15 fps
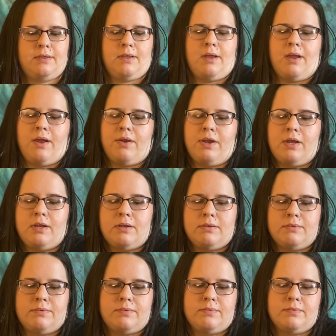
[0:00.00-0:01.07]
Okay.
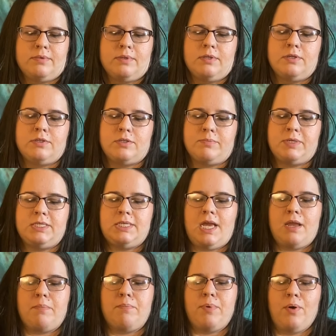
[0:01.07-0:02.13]
So I'm gonna take
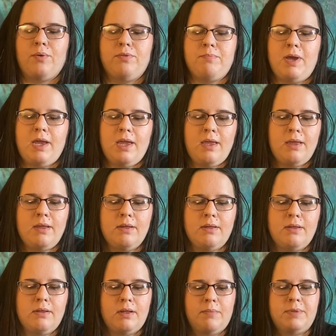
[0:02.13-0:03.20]
I'm
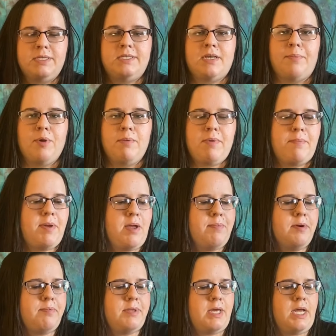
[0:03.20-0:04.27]
gonna separate my paper
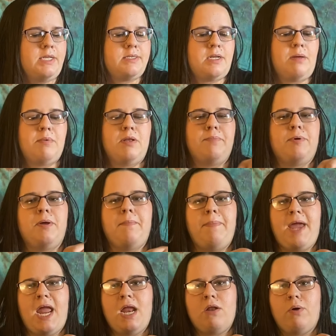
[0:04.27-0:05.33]
plates and I'm gonna put
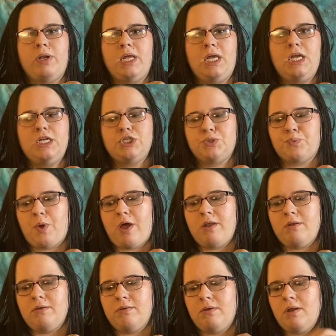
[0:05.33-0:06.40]
paint on each one.
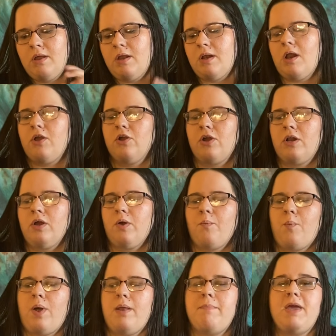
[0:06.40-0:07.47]
Now you're gonna
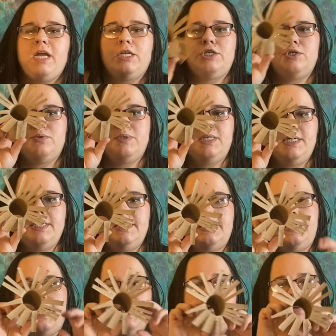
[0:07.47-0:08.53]
wanna make 2 of these
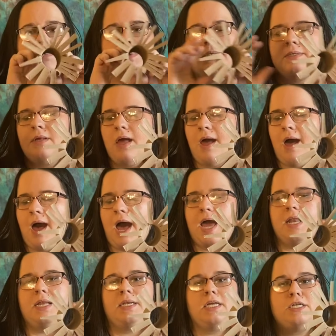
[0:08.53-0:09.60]
stamps. I
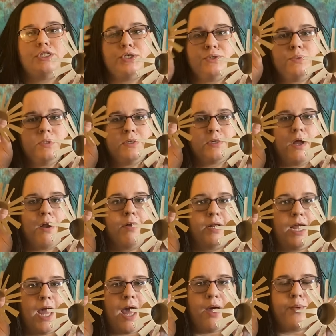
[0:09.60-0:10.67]
didn't need to because I already
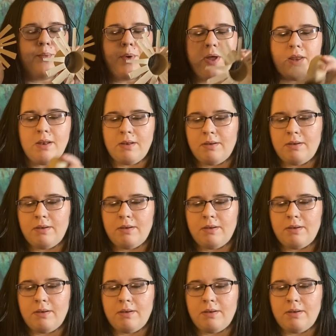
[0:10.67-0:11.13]
had one.